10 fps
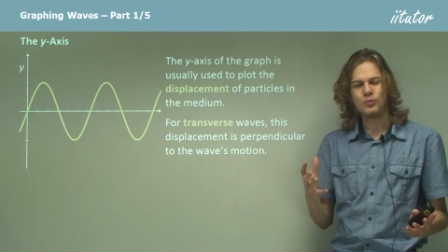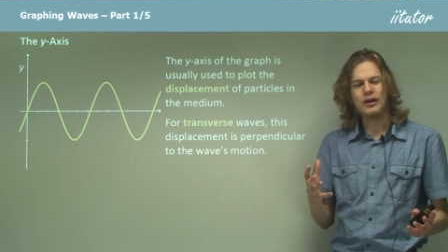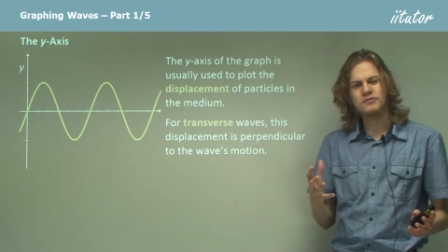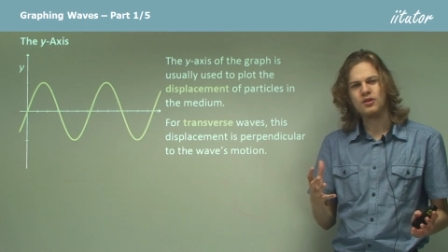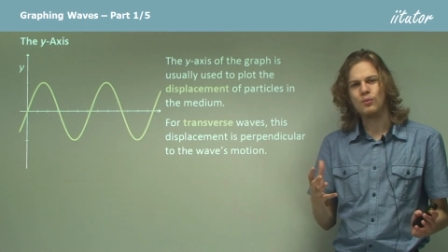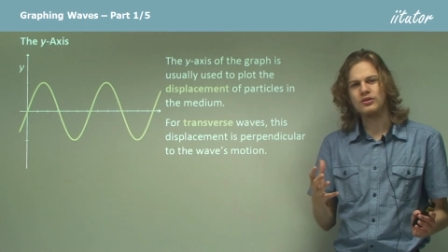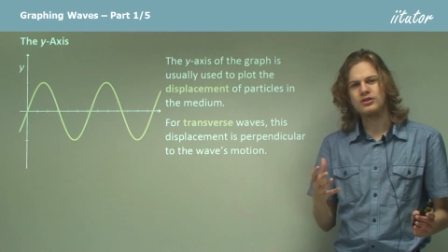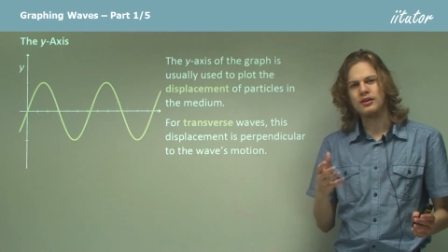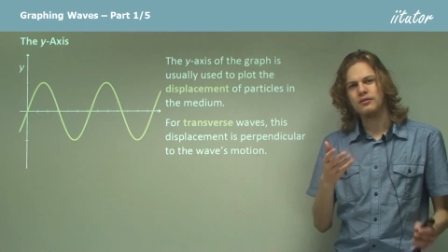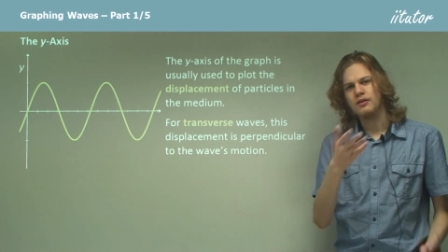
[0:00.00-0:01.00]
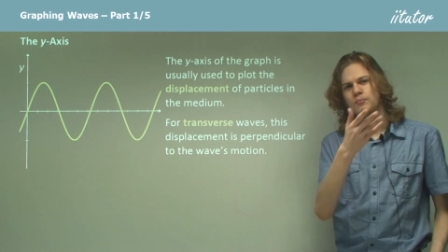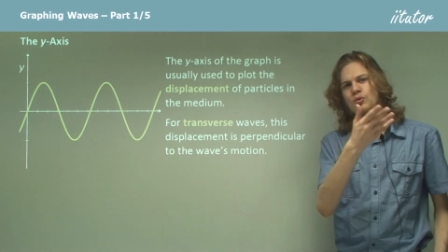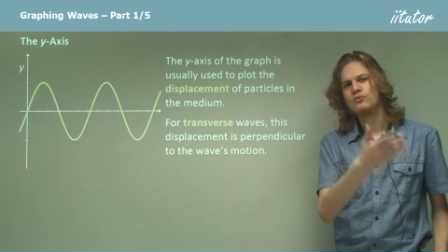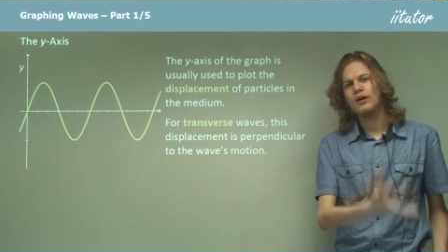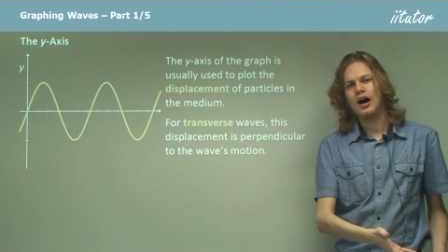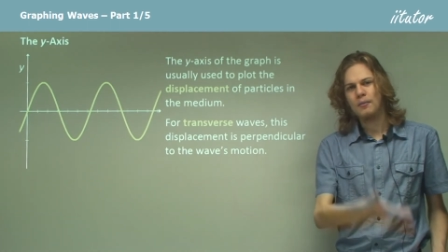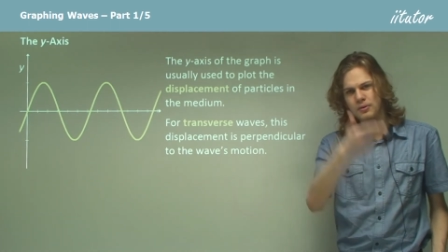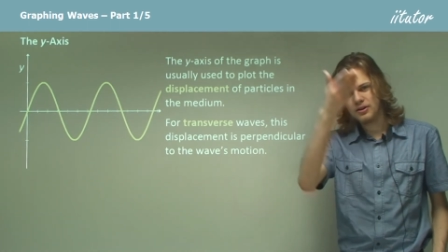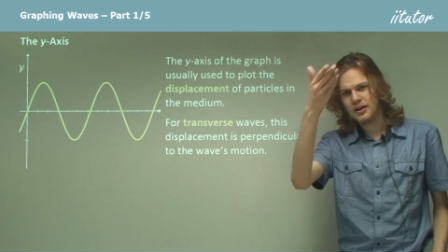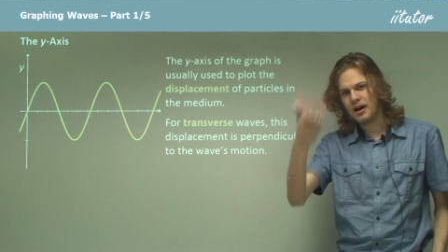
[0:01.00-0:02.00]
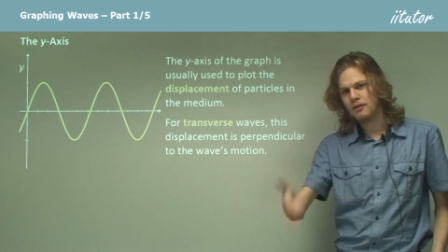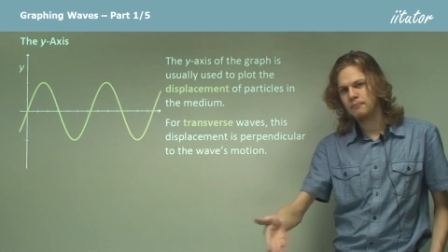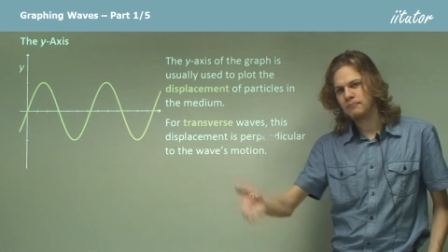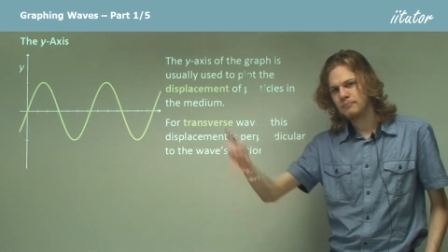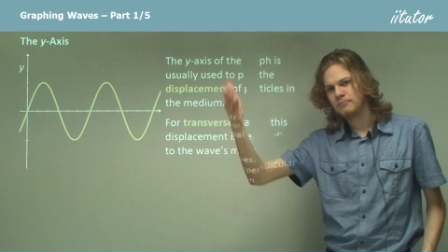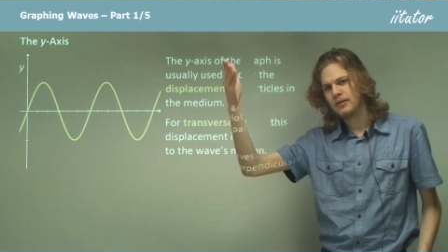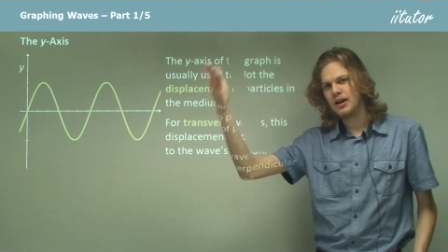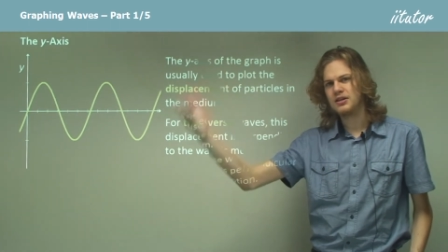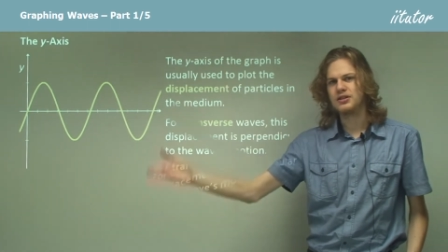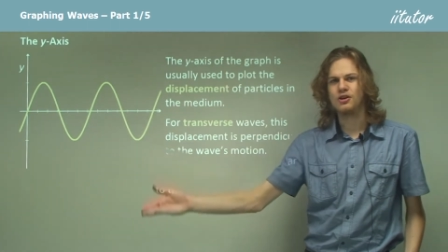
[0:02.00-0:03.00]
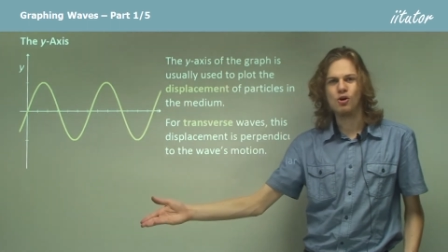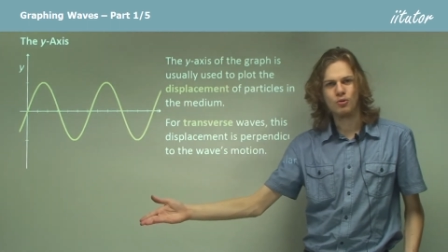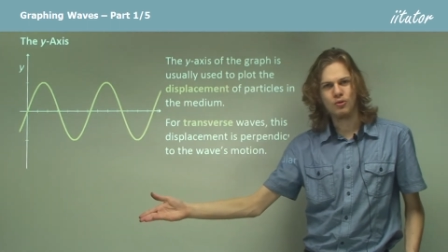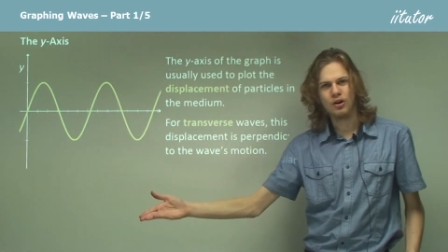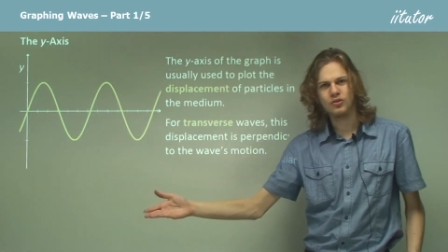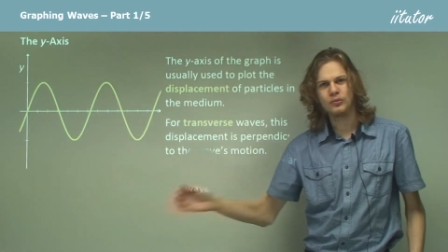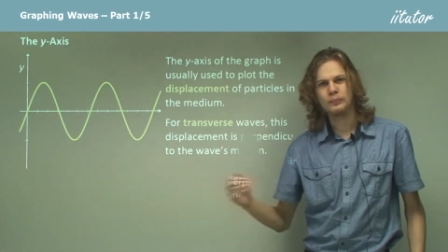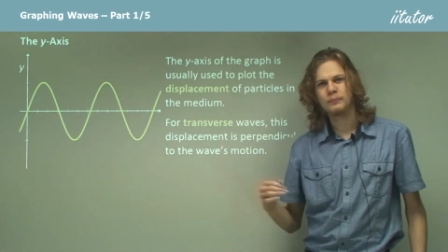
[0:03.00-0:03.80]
waves are the ones that move up and down as they go across.